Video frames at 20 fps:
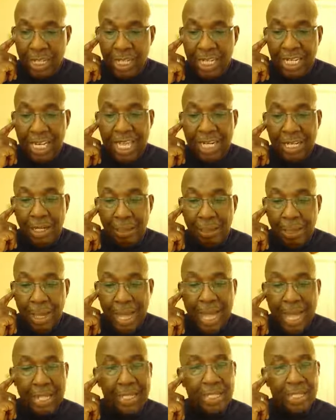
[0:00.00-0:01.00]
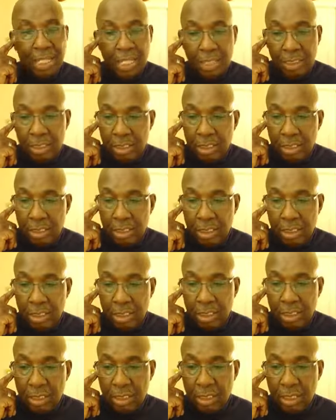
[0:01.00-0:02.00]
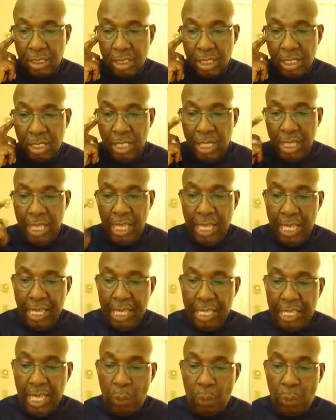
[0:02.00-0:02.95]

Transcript: let it abide in us. And